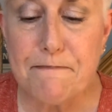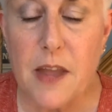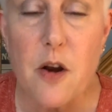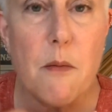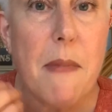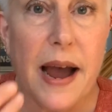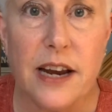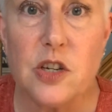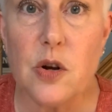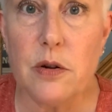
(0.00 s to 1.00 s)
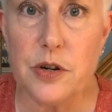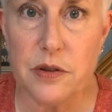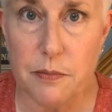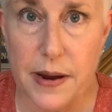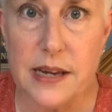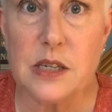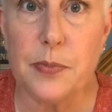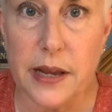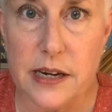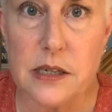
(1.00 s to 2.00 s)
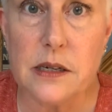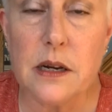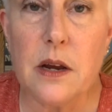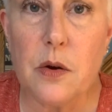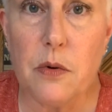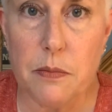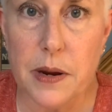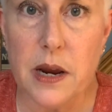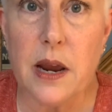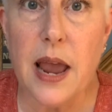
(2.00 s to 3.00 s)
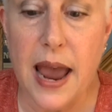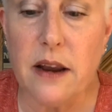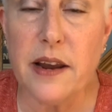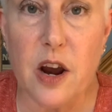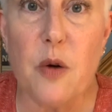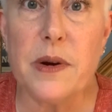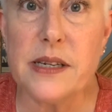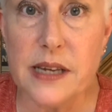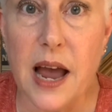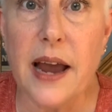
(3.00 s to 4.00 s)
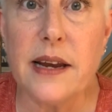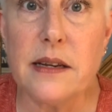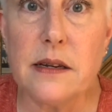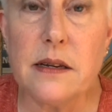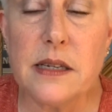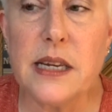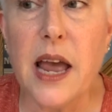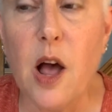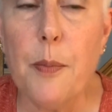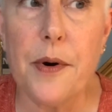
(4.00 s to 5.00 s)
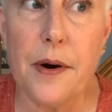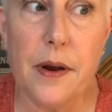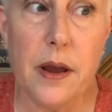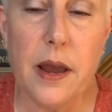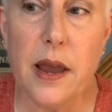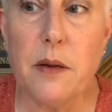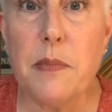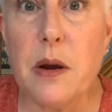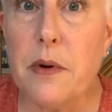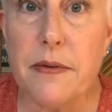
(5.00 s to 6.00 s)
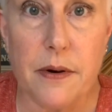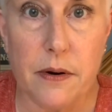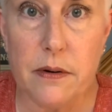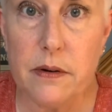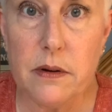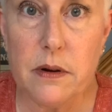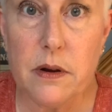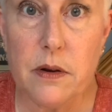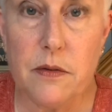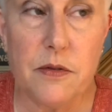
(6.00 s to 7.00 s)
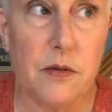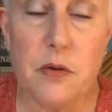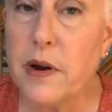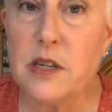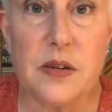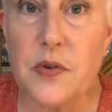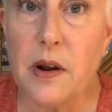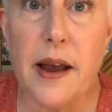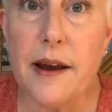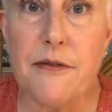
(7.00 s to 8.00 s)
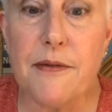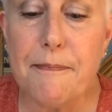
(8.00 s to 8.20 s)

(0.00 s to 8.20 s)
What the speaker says: and her mind told her the best place would be at Naomi's side to help her and be with her through the rest of her life.